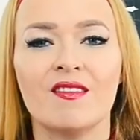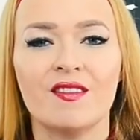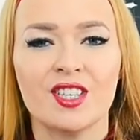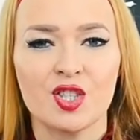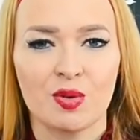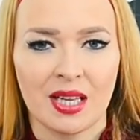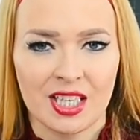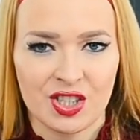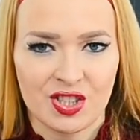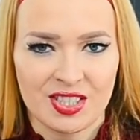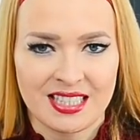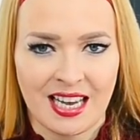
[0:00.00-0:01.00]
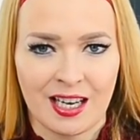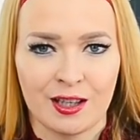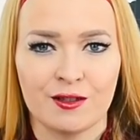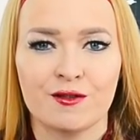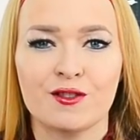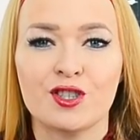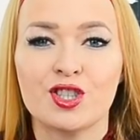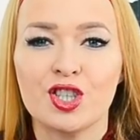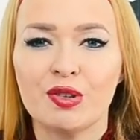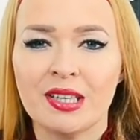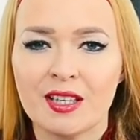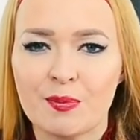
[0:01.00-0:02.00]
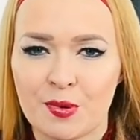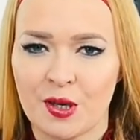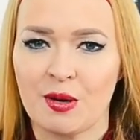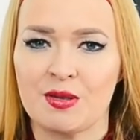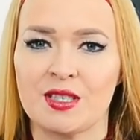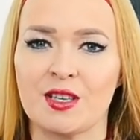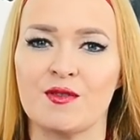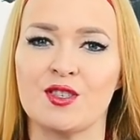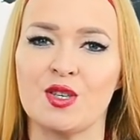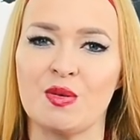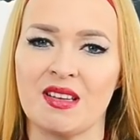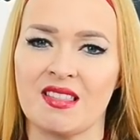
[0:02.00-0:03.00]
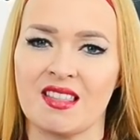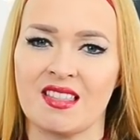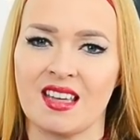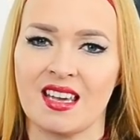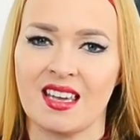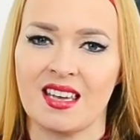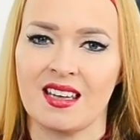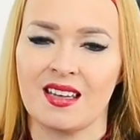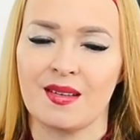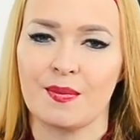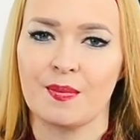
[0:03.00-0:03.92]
visualize yourself during the process of doing the thing.